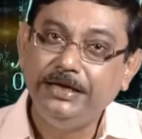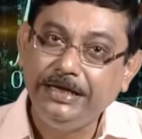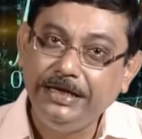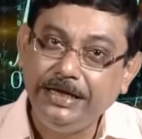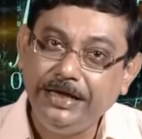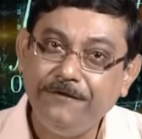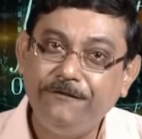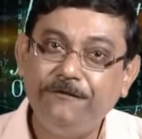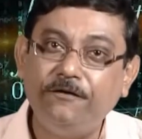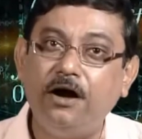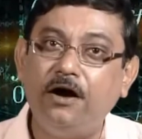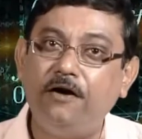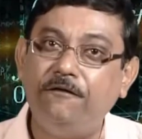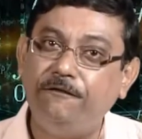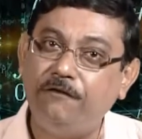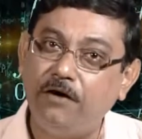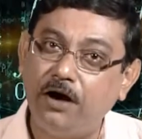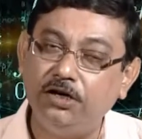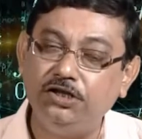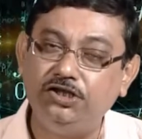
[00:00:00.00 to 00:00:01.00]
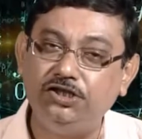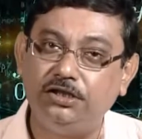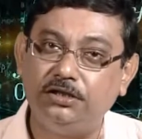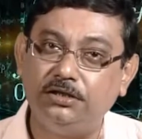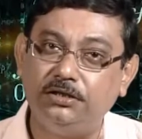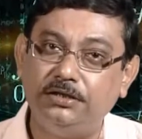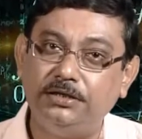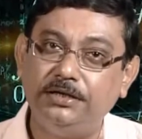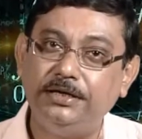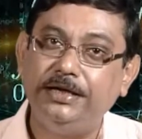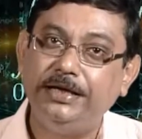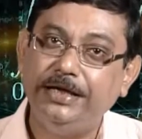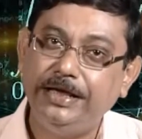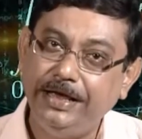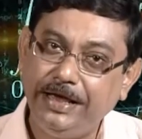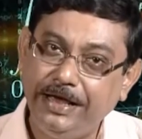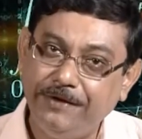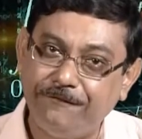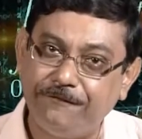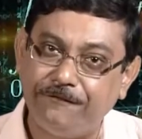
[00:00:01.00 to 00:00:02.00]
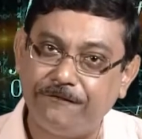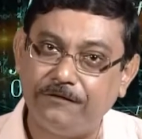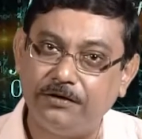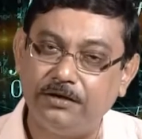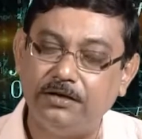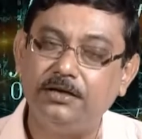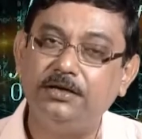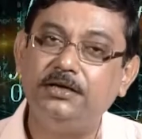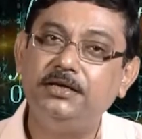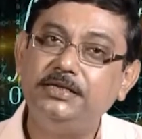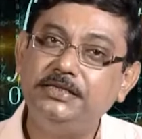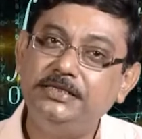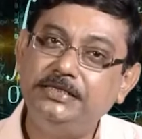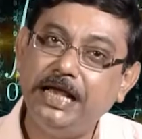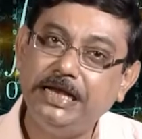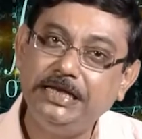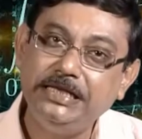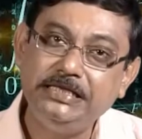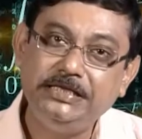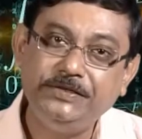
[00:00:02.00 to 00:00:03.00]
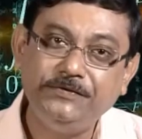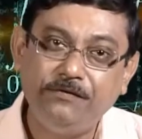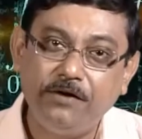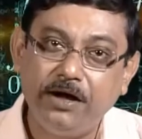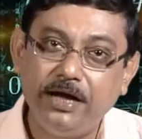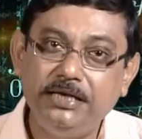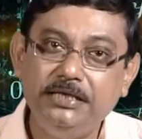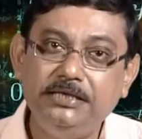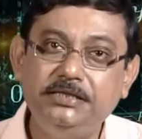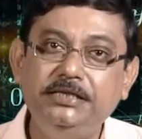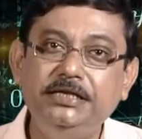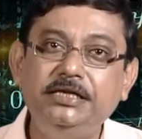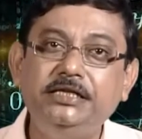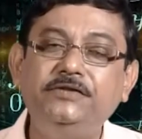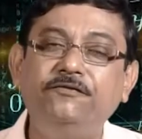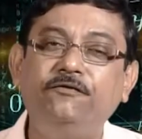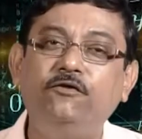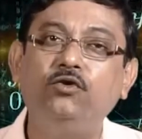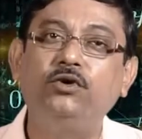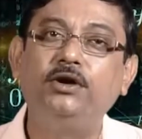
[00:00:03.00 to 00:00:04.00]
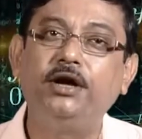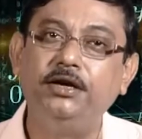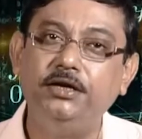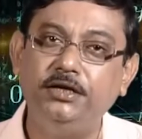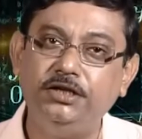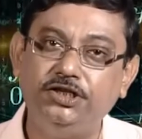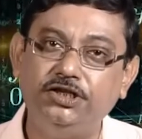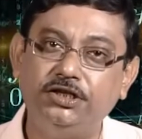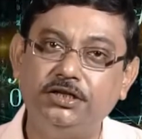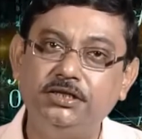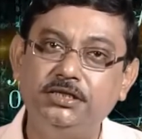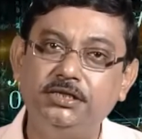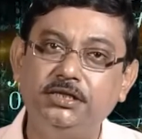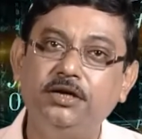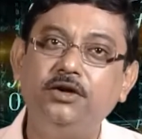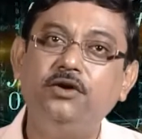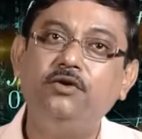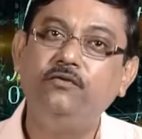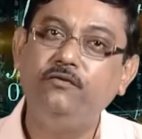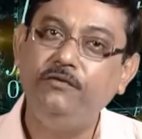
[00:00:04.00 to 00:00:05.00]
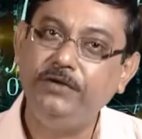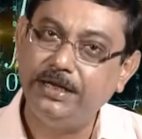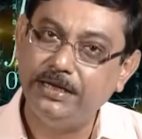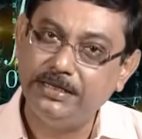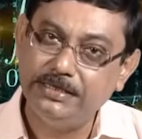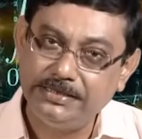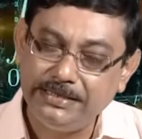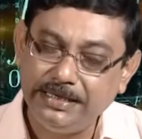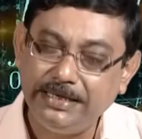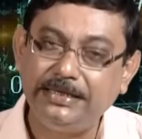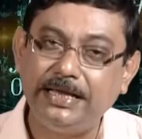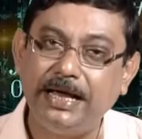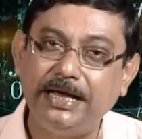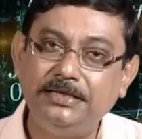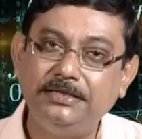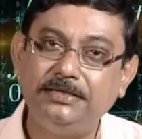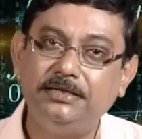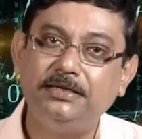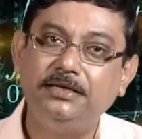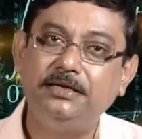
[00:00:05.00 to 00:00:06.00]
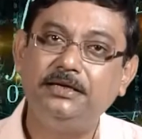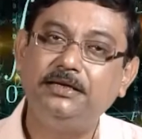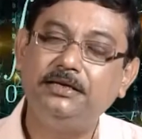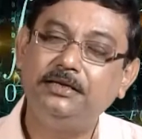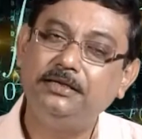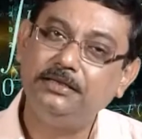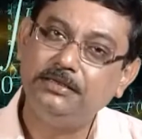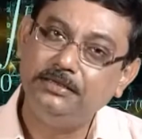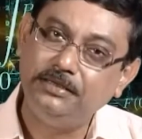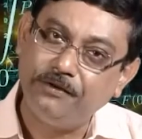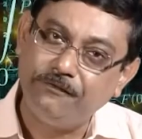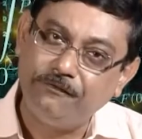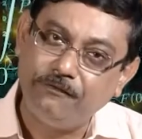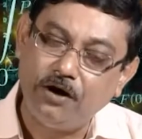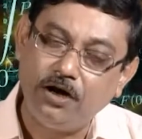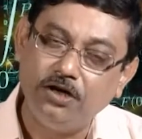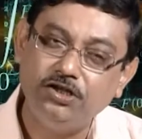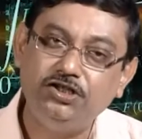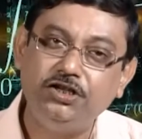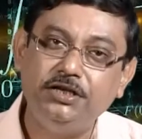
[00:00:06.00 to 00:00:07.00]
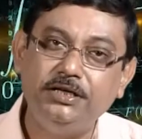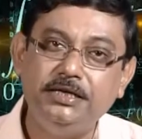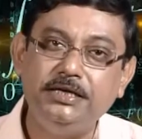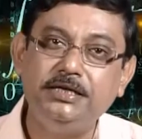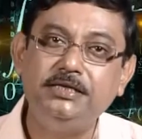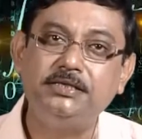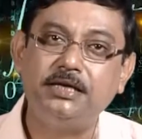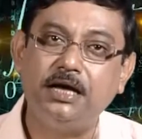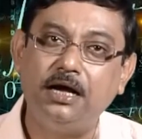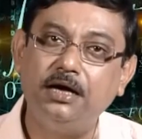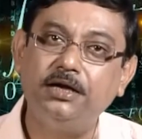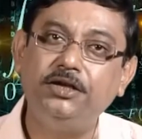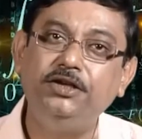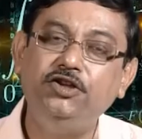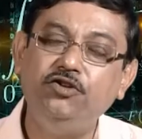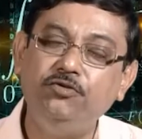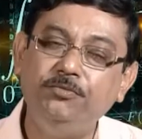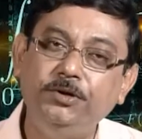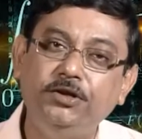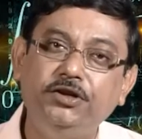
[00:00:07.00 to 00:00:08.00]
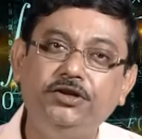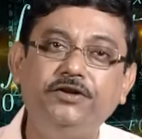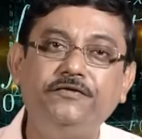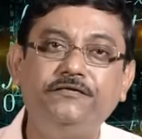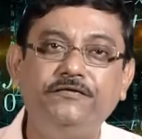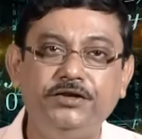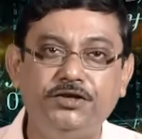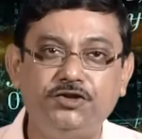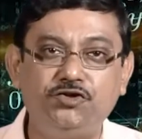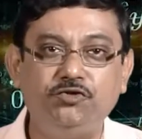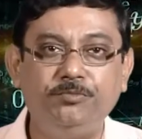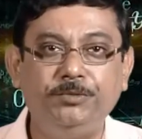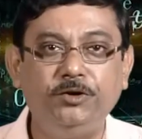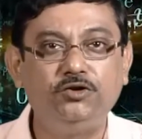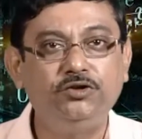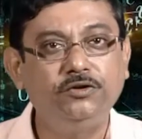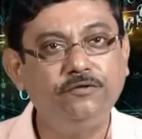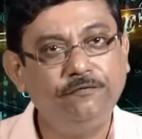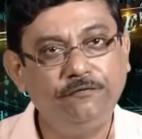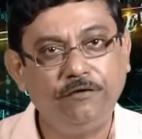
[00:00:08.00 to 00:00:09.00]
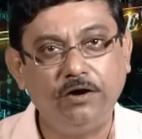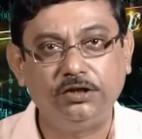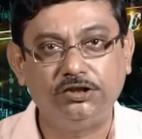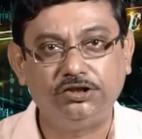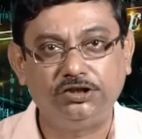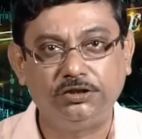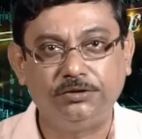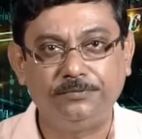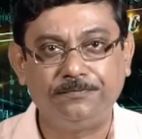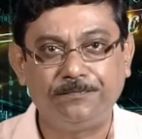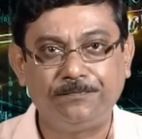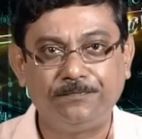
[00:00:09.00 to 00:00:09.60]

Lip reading: If a function f satisfies these 4 conditions, we can say that the function is a cumulative distribution function.